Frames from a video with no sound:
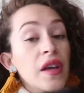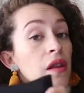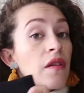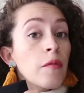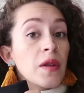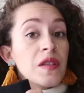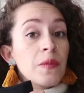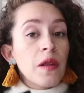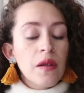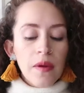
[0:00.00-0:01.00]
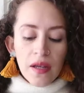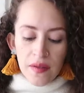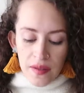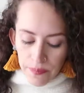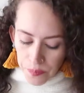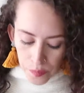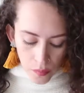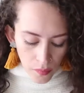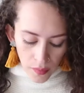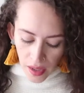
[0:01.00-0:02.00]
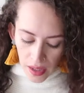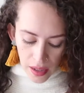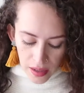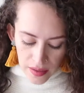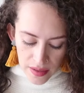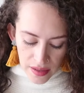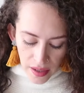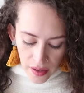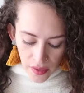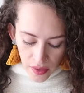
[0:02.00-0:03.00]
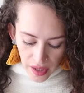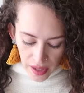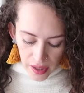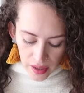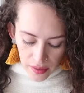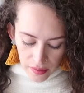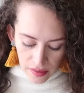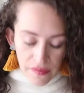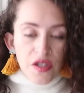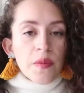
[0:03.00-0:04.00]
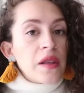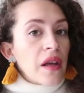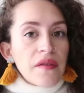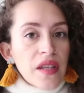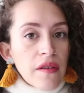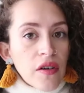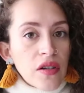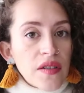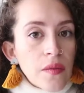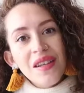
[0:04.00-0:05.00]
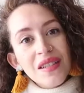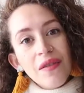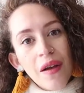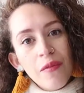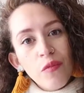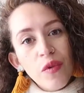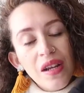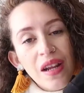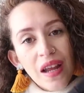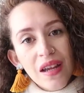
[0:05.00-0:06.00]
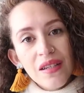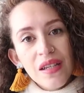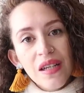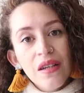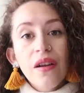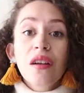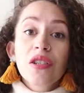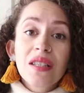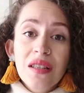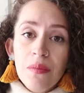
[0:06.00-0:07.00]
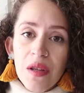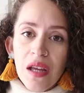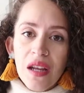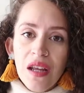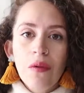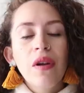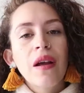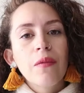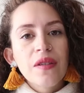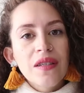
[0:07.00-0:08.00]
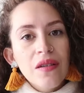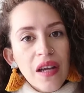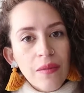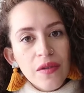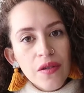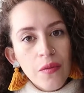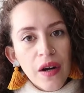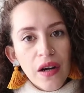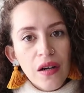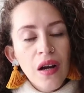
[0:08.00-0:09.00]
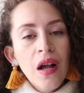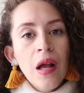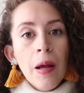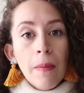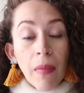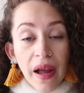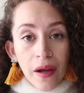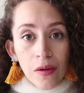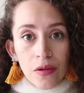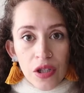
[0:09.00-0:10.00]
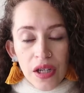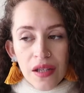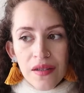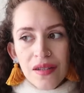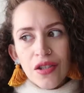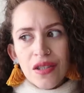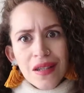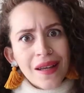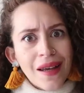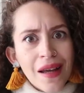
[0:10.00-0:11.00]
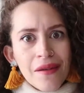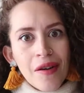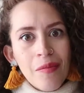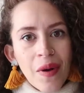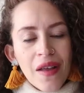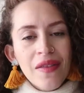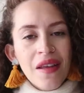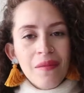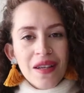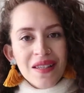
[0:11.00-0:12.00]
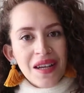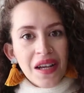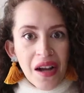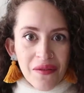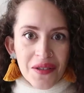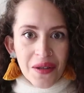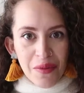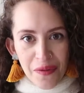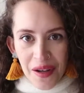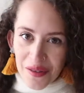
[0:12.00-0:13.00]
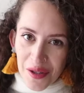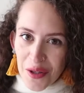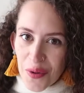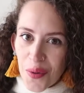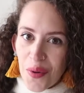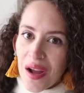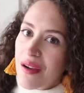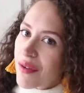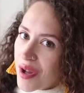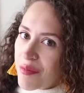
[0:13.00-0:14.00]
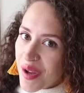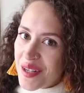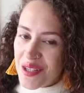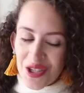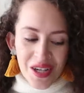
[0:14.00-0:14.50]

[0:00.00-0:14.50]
thing I love about these belly bands is they they've just been lifesavers these have come in handy not just in the beginning when i was still able to wear my own jeans and just like kind of unbutton them because then it covers up the fact that you have unbuttoned